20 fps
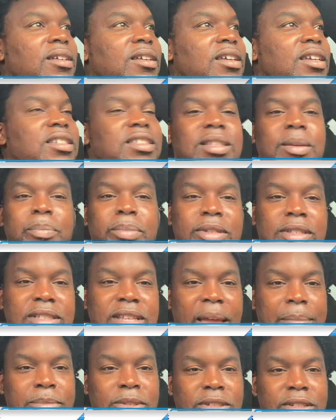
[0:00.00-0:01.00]
It's the
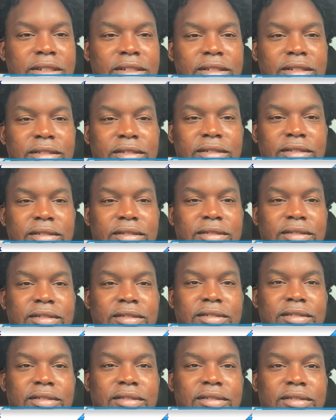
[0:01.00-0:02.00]
perception,
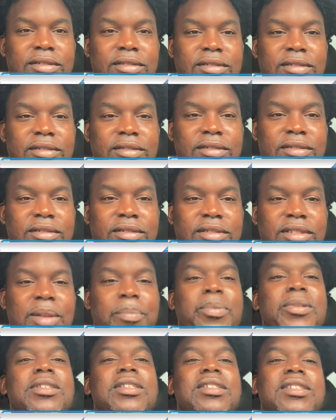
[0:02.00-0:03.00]
the
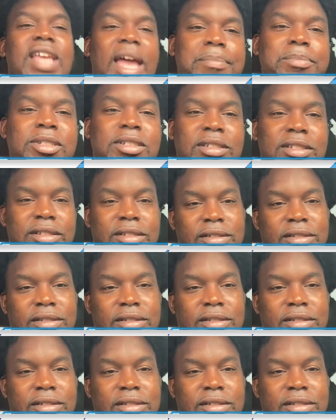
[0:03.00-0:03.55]
perception.